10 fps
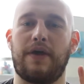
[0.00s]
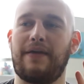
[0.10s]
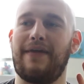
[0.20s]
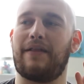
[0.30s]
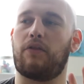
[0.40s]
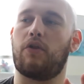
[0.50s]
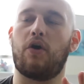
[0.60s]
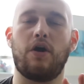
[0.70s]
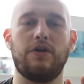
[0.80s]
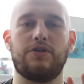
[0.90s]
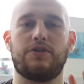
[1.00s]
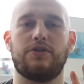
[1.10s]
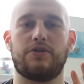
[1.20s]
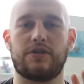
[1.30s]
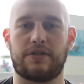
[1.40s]
taking that large
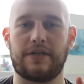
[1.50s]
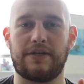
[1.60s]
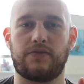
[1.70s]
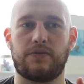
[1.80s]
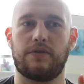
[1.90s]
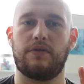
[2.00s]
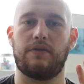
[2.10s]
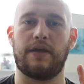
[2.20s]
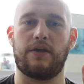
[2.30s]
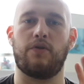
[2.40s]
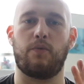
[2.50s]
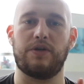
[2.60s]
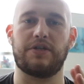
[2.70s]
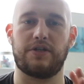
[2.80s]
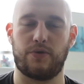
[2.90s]
success that you're
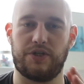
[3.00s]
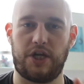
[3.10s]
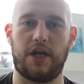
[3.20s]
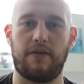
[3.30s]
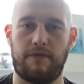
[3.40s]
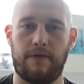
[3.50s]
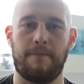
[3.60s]
wishing to achieve,